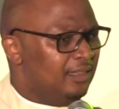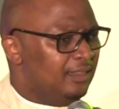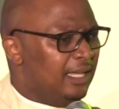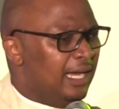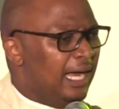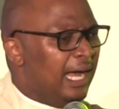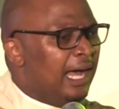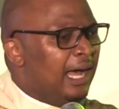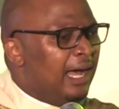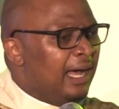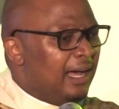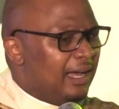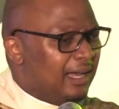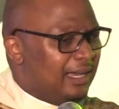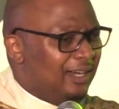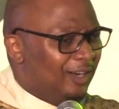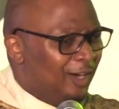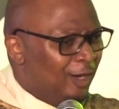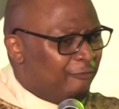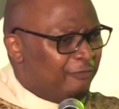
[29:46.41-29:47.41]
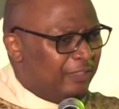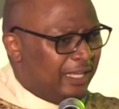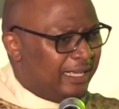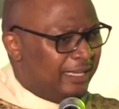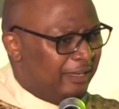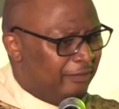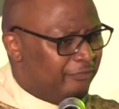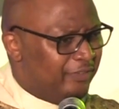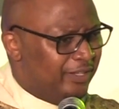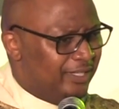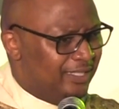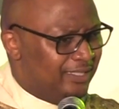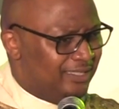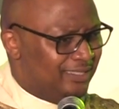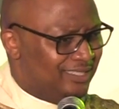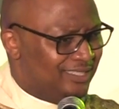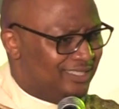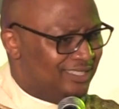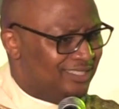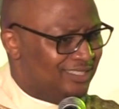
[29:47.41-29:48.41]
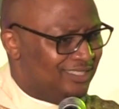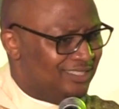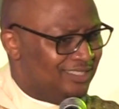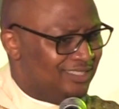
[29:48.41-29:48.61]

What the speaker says: the Ark of the Covenant.